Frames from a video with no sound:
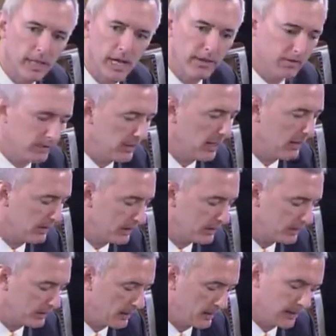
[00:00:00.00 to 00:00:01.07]
nodding their head,
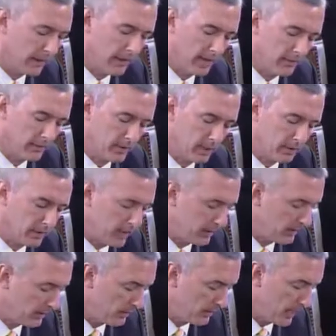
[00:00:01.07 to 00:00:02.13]
and I'm glad
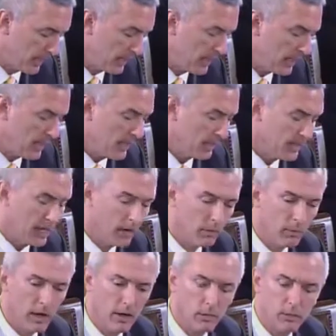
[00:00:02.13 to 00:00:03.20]
to hear that.
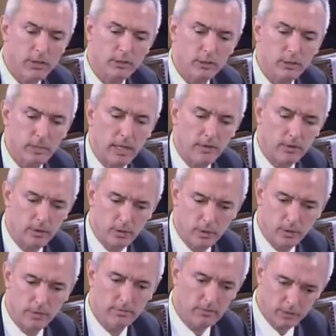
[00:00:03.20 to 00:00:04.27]
Now, with respect
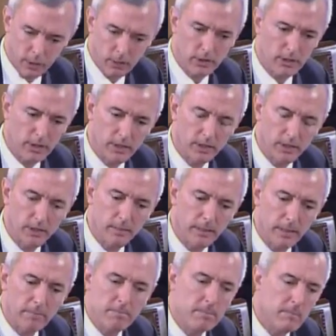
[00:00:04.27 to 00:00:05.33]
to switching gears a
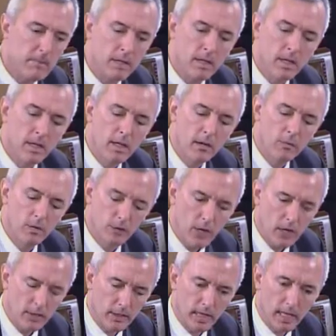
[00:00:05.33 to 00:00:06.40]
bit, we've
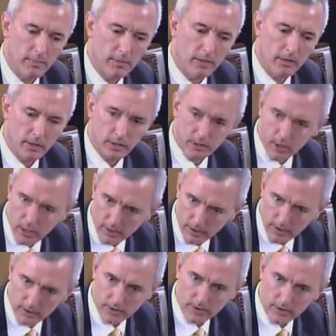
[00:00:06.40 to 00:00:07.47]
talked a lot about the
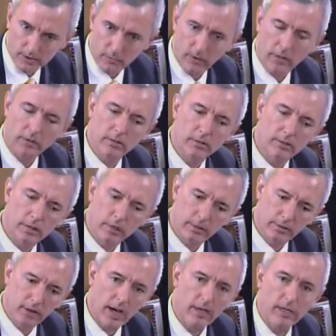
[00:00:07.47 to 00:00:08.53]
Kentucky incident where
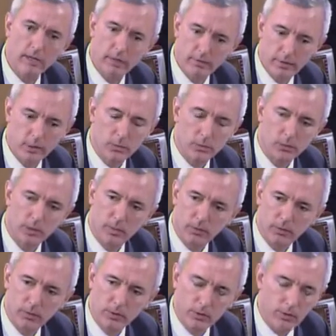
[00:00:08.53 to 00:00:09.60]
Iraqi individuals slipped
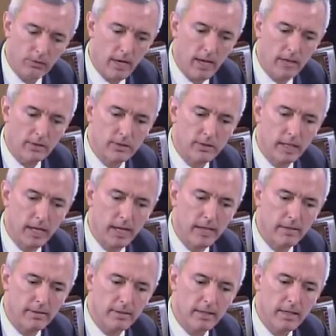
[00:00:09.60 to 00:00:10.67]
through the cracks
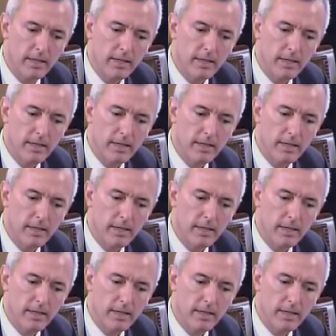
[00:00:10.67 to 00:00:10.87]
and